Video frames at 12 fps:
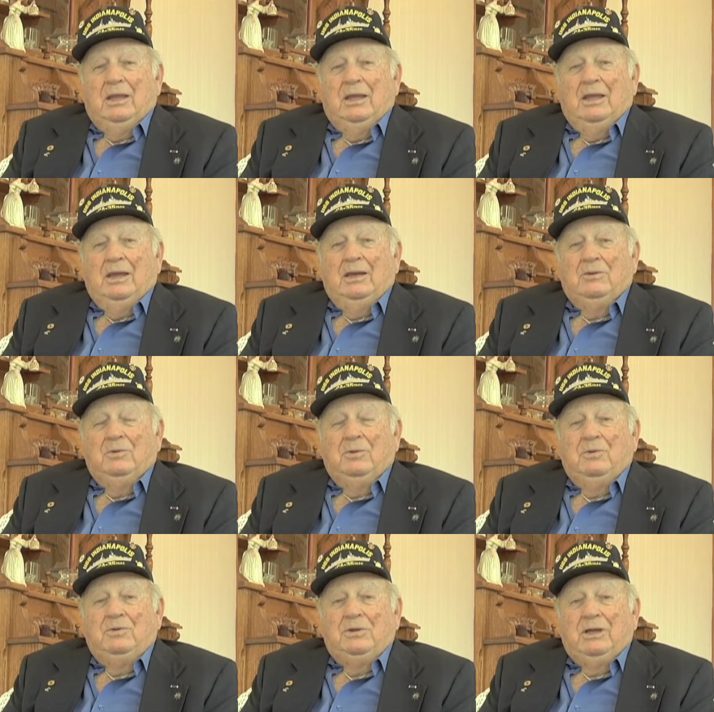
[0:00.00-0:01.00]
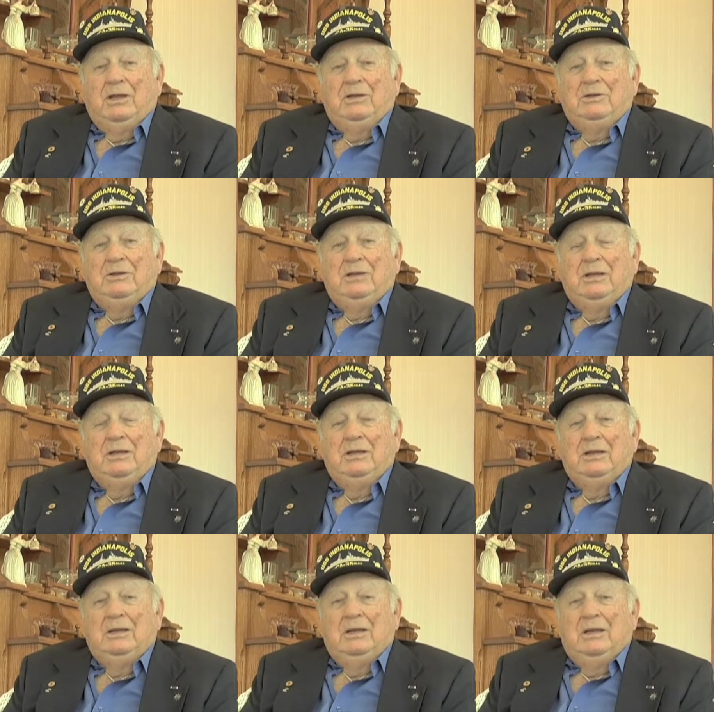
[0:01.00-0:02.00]
And as we were changing,
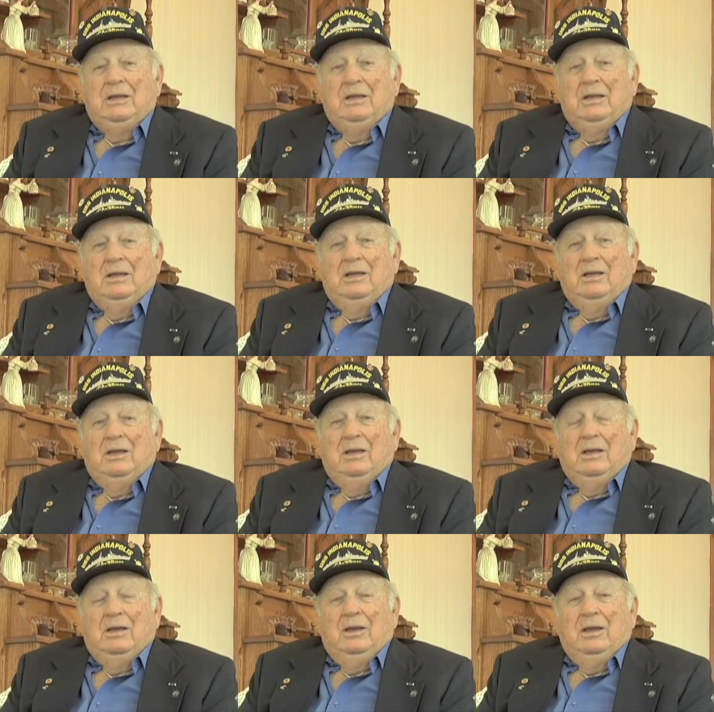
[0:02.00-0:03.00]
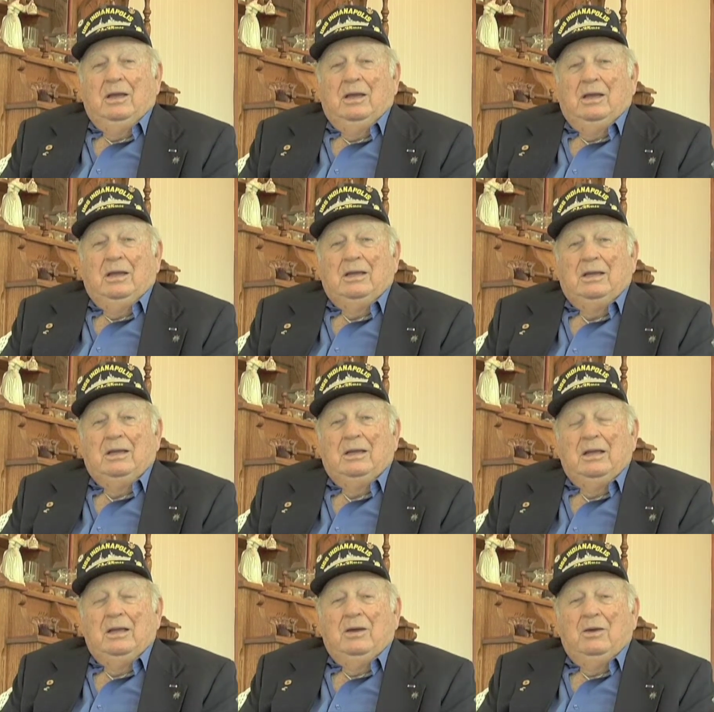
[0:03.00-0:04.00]

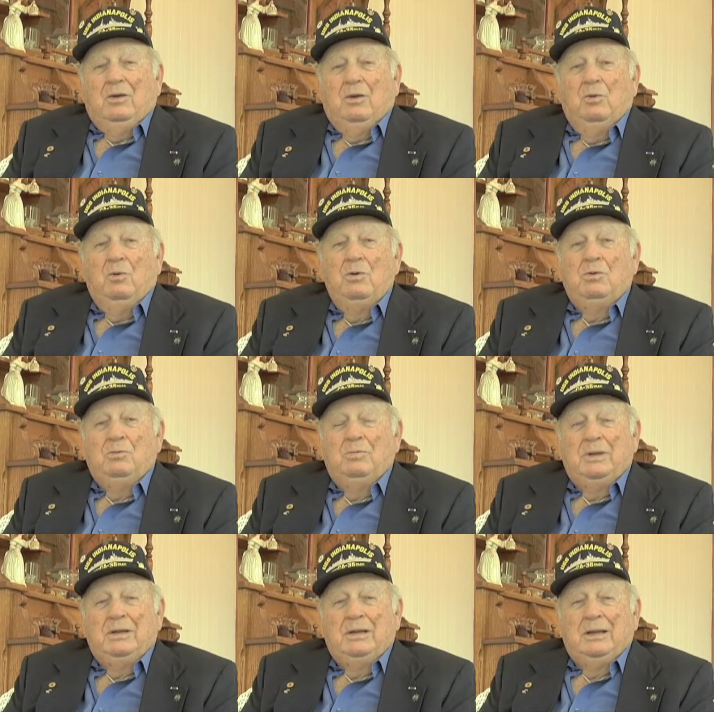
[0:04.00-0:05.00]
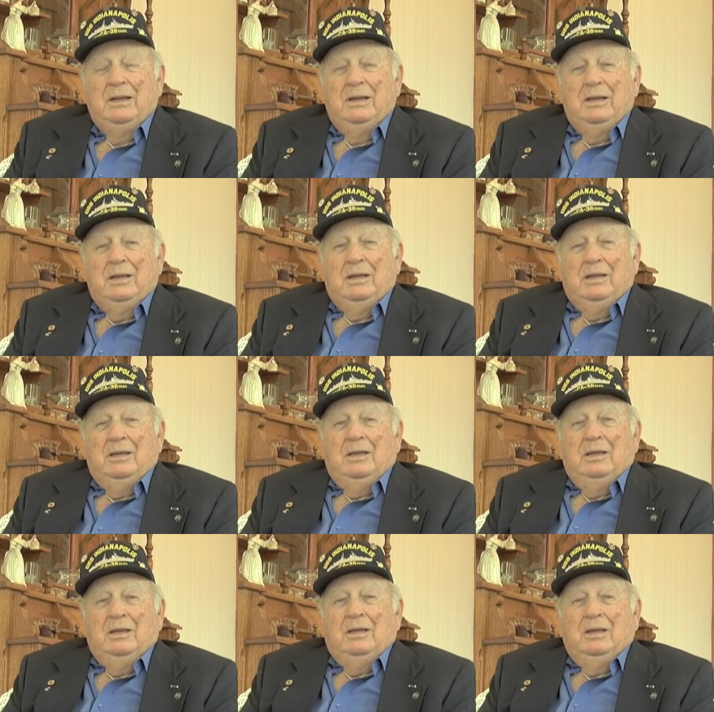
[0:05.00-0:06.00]
boom,
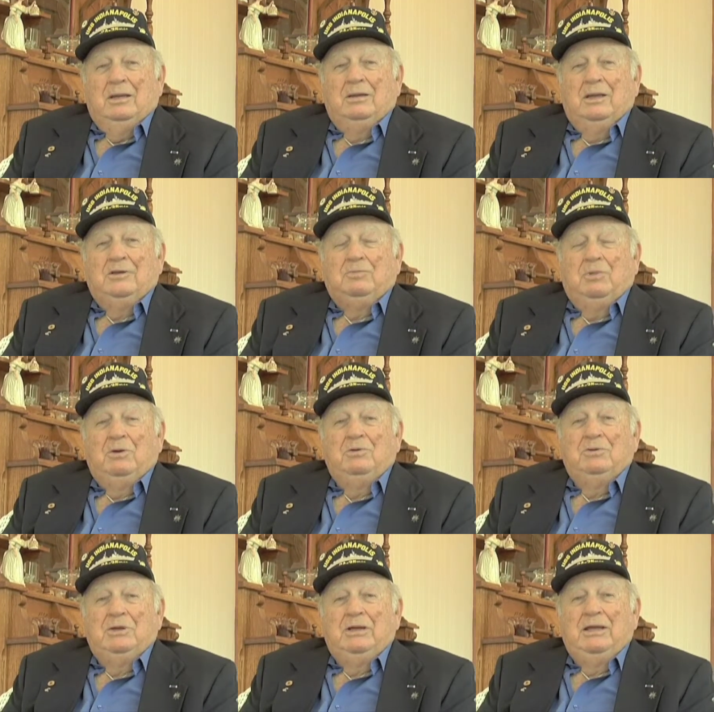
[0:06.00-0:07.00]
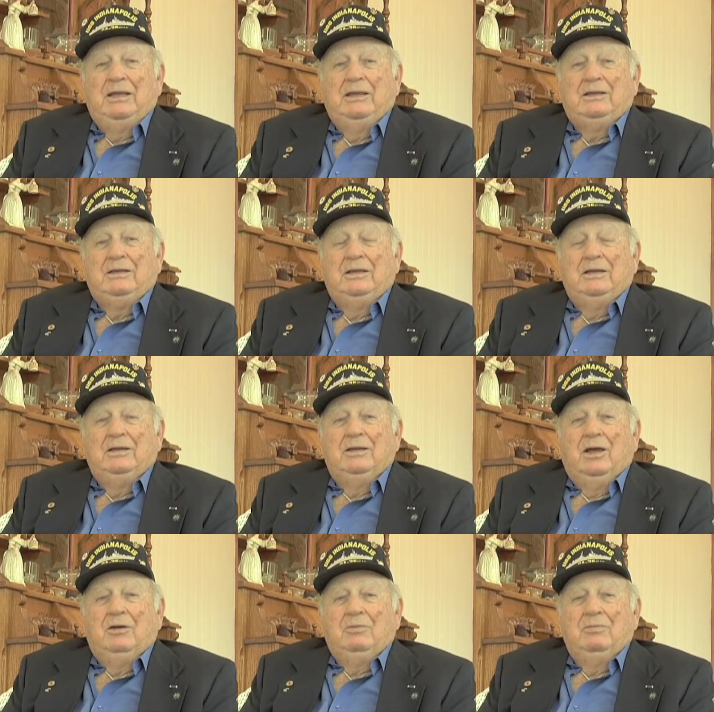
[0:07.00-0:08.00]
an explosion hit and
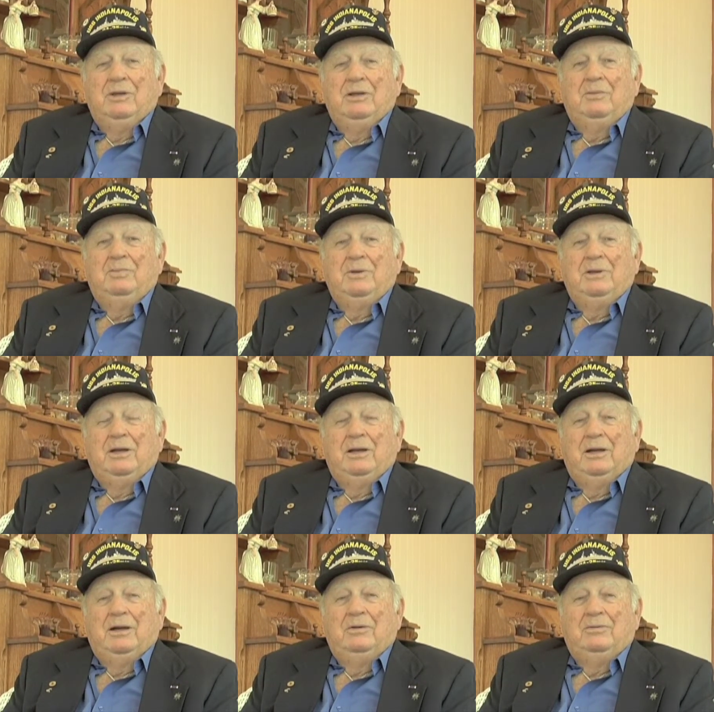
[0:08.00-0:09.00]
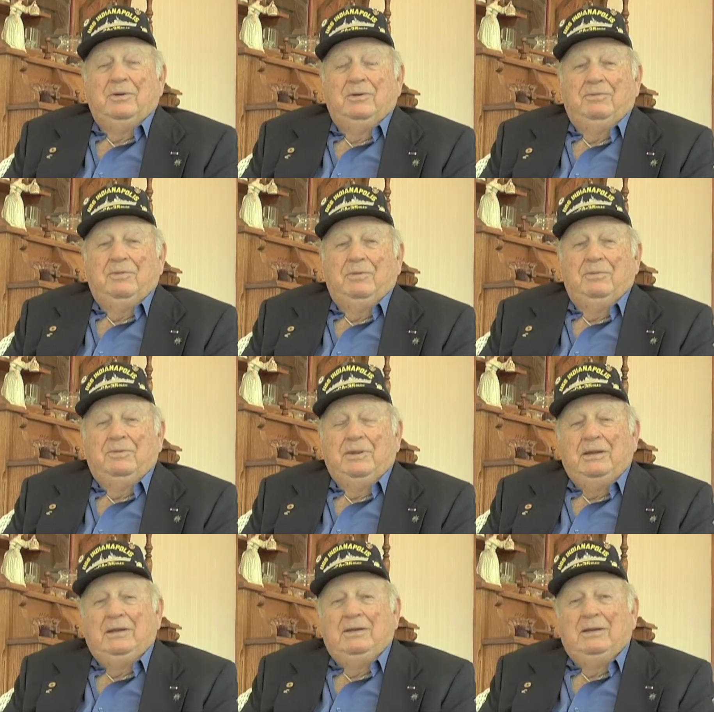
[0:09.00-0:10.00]
knocked me up in the air 3 or 4
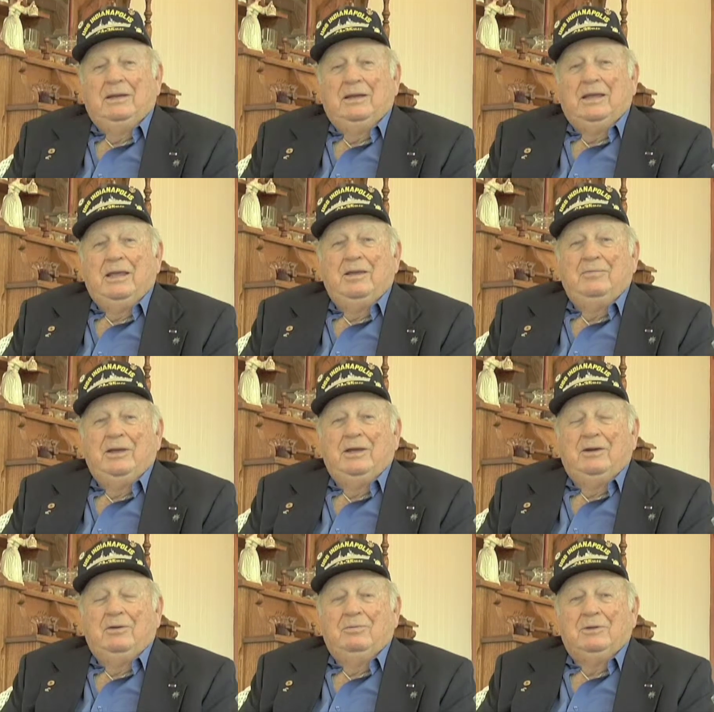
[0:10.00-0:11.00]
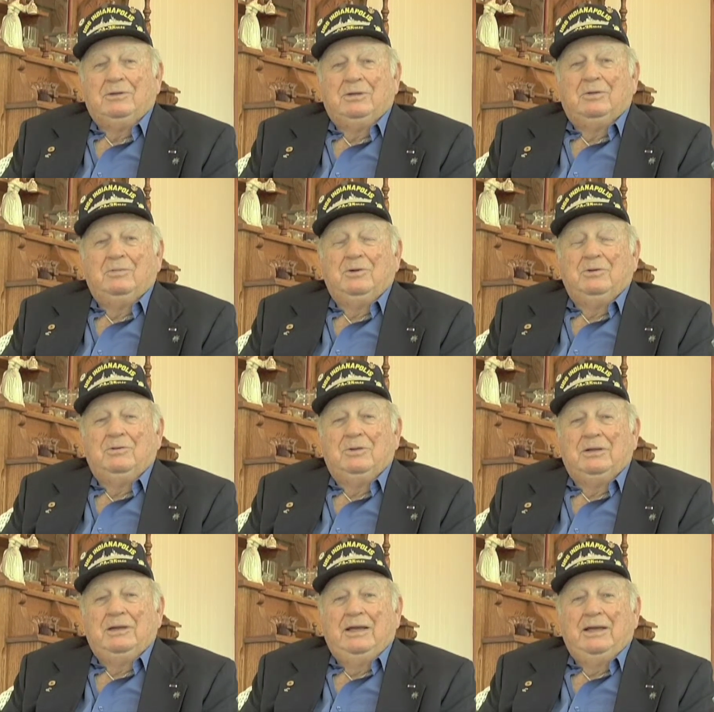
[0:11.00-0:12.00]
feet, and I came down on the stomach on
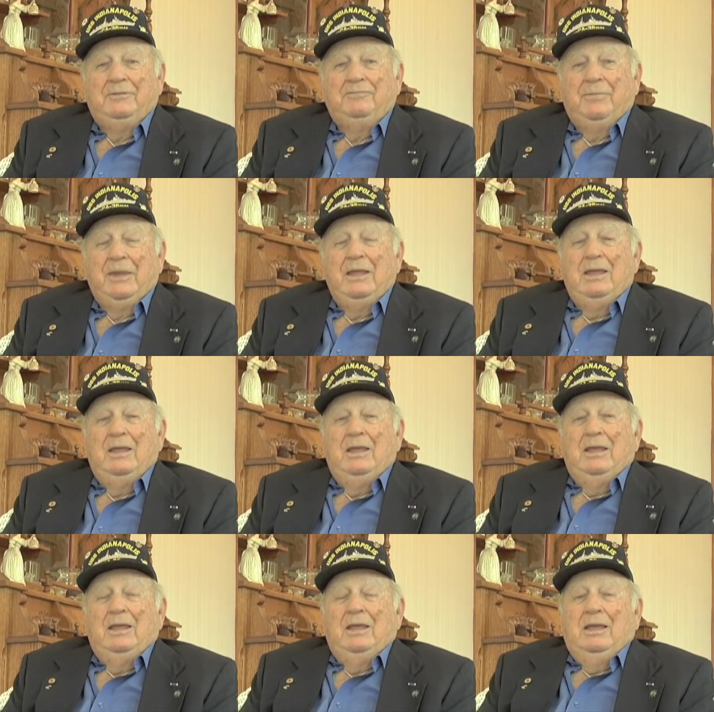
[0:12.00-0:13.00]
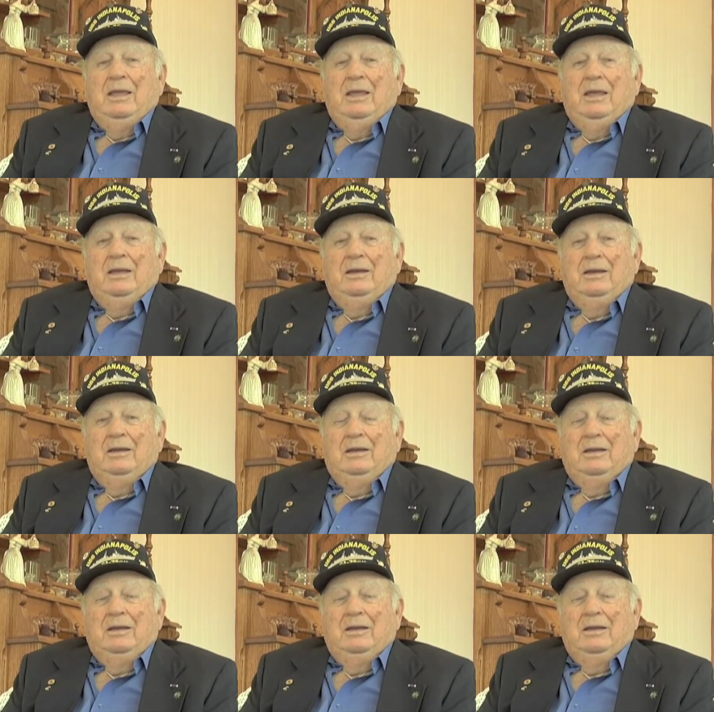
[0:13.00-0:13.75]
the deck and